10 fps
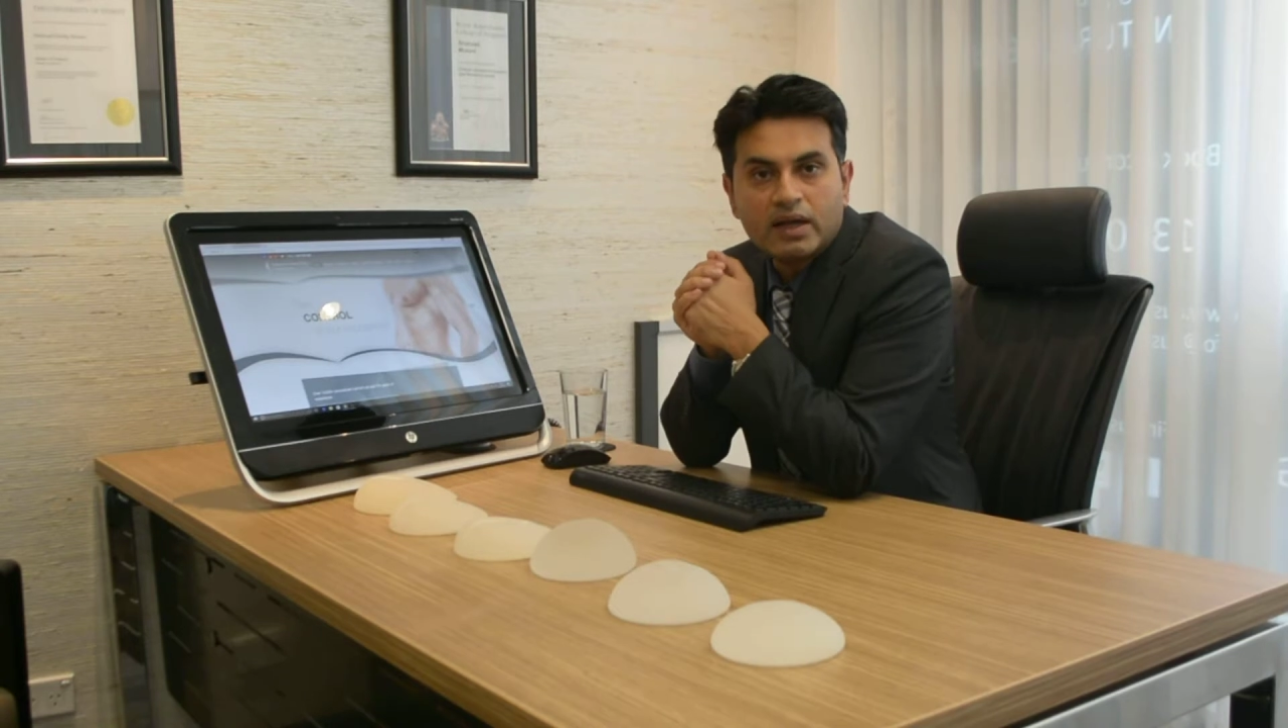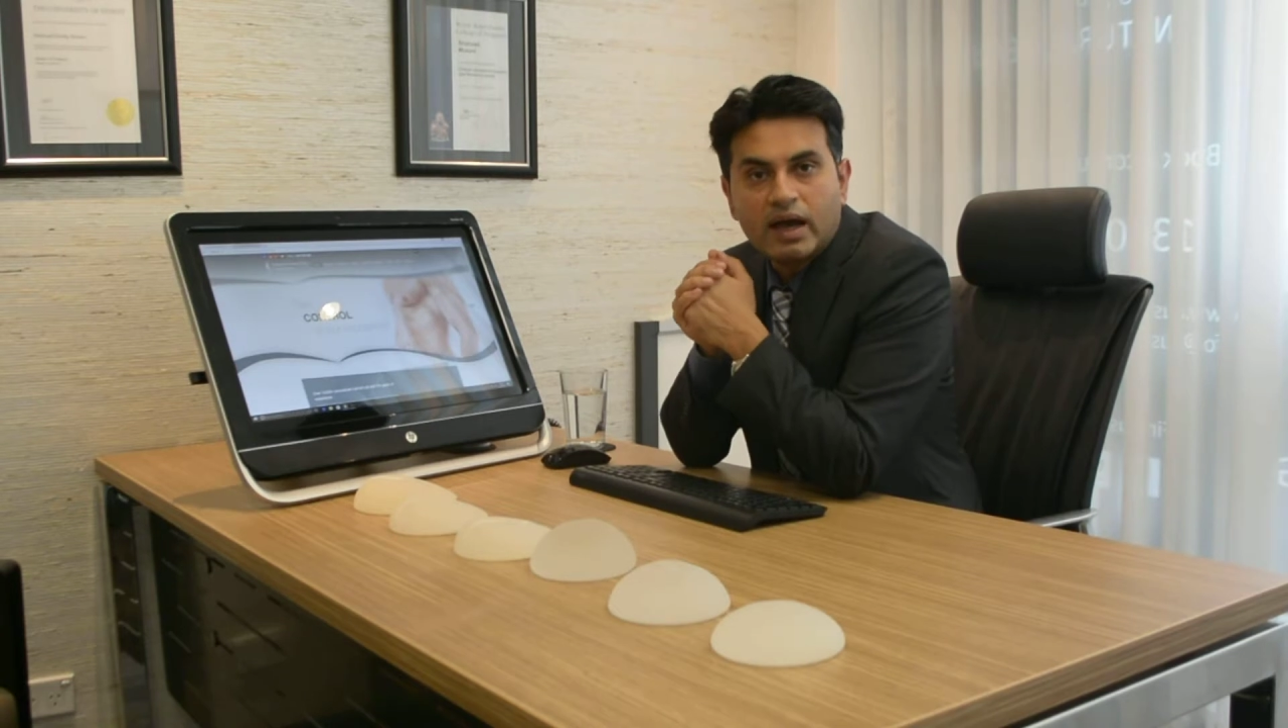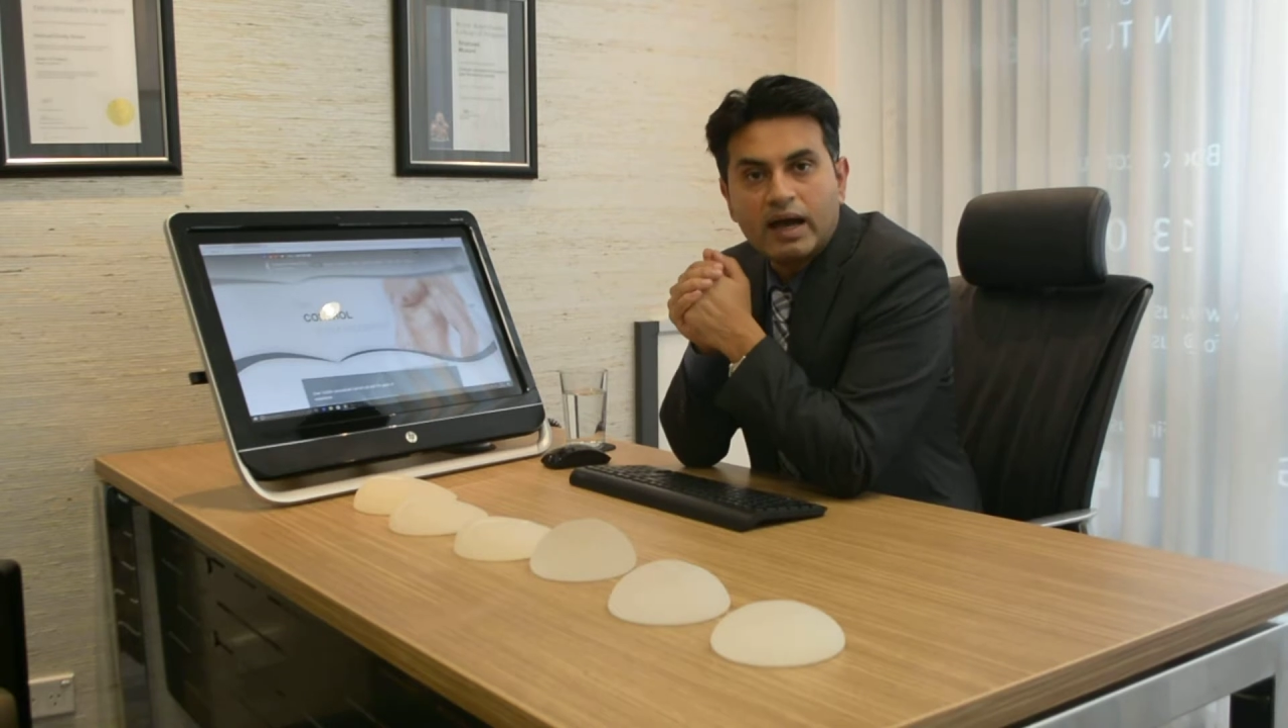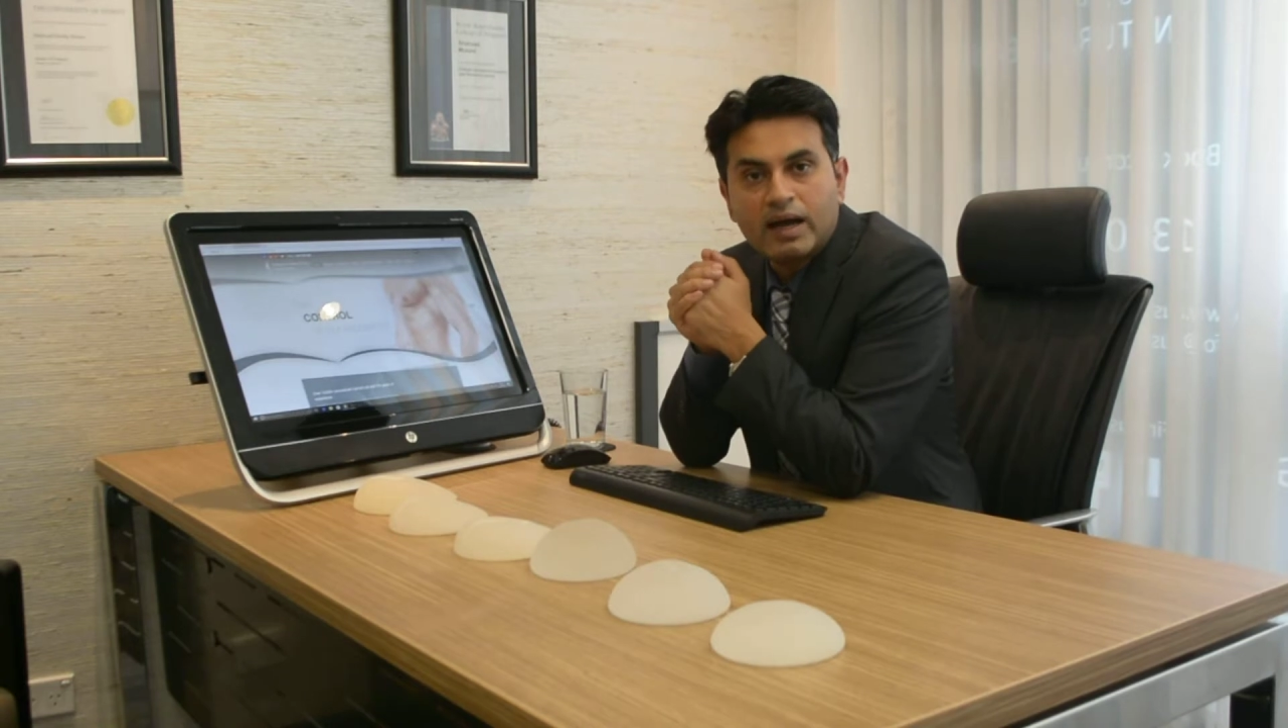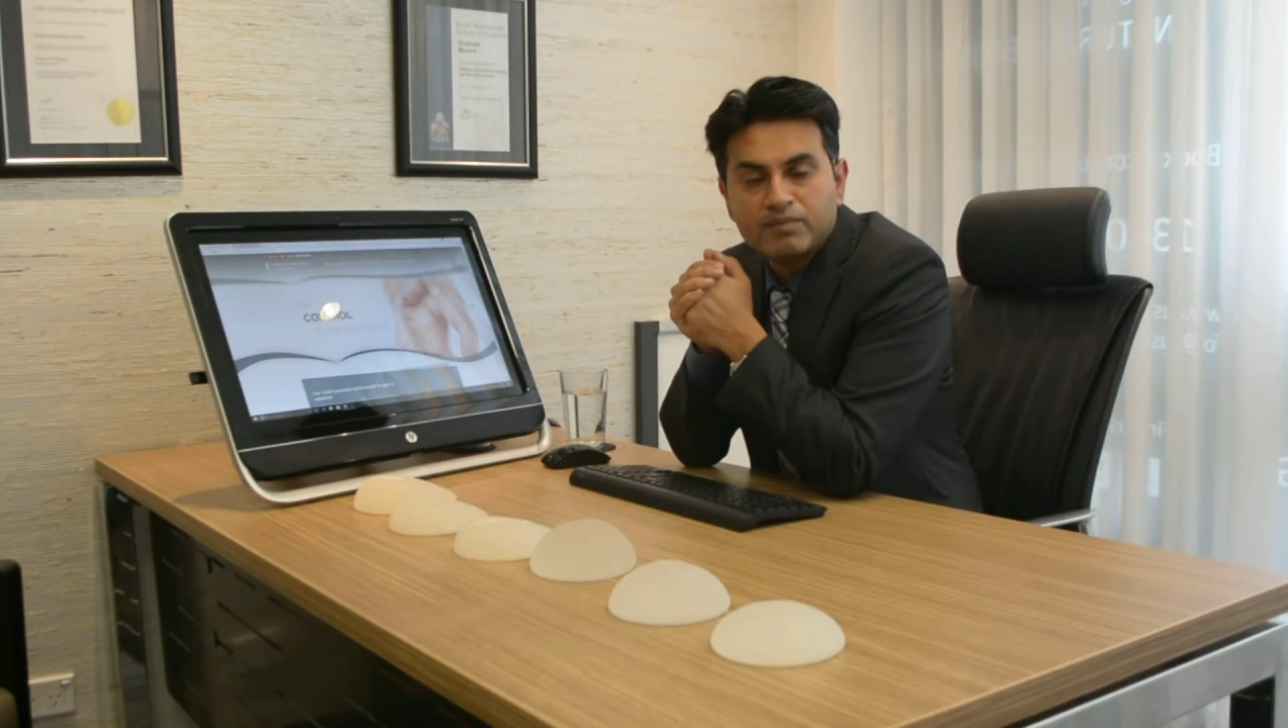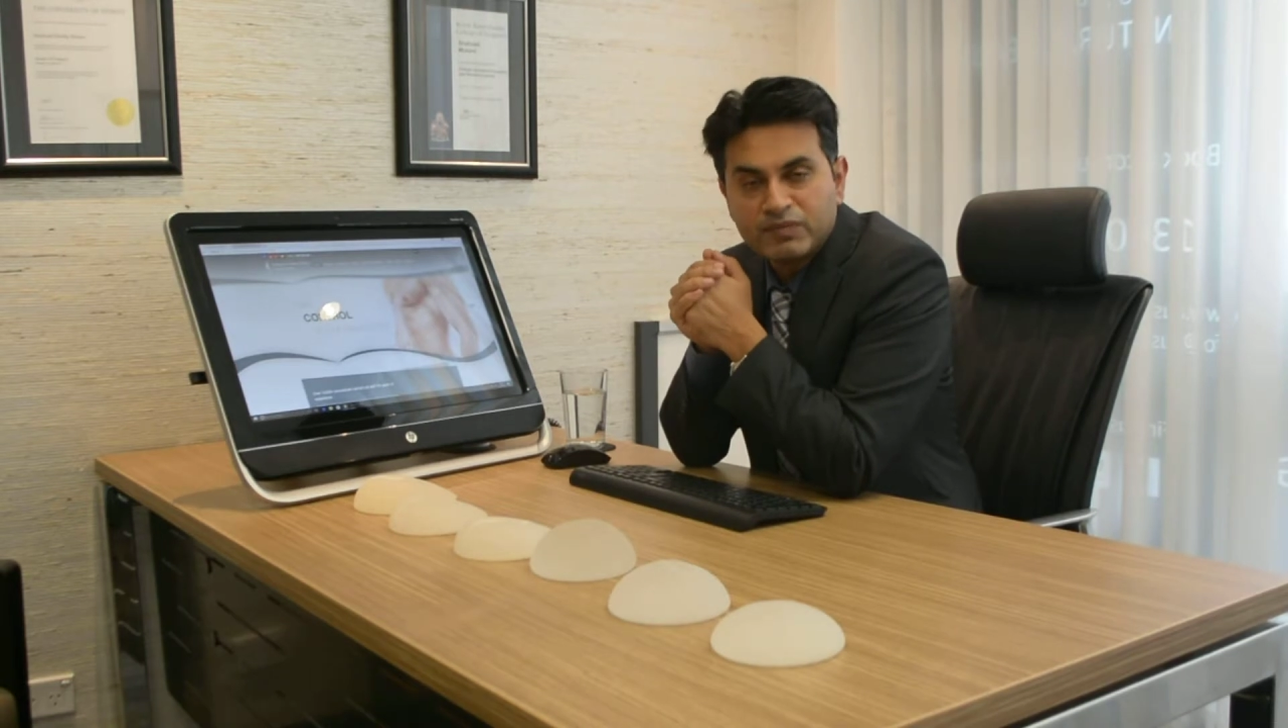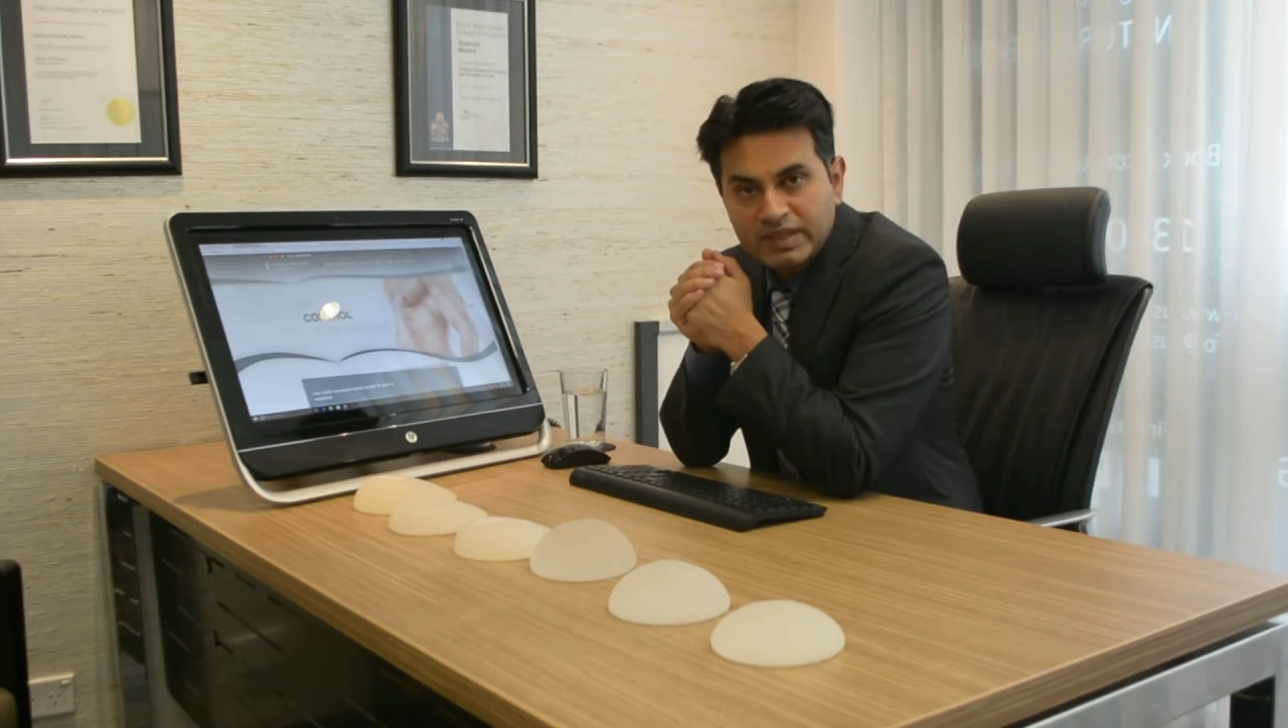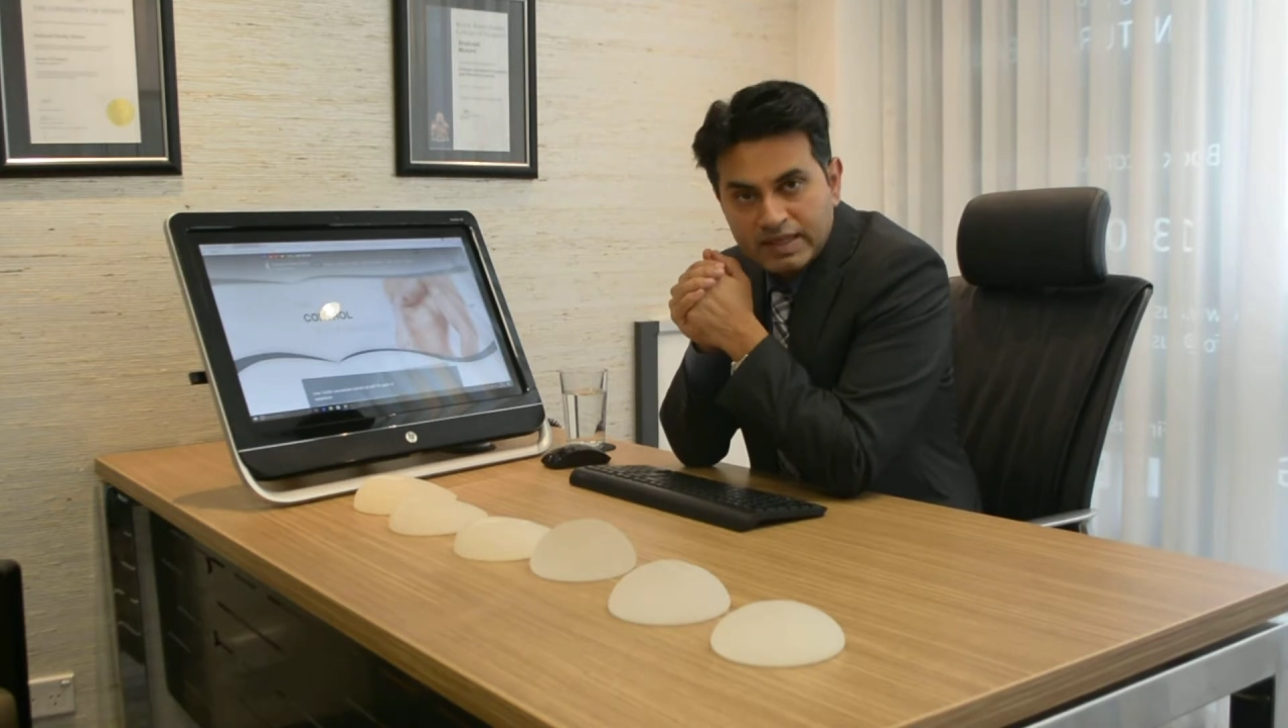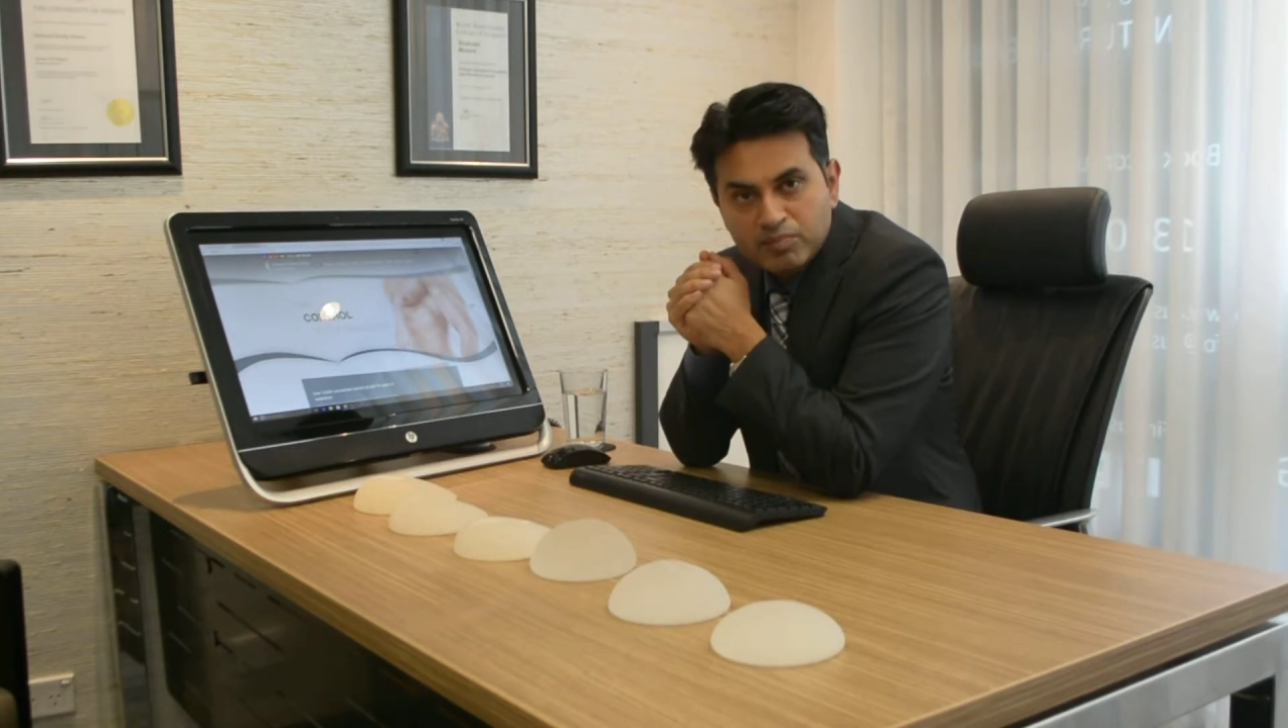the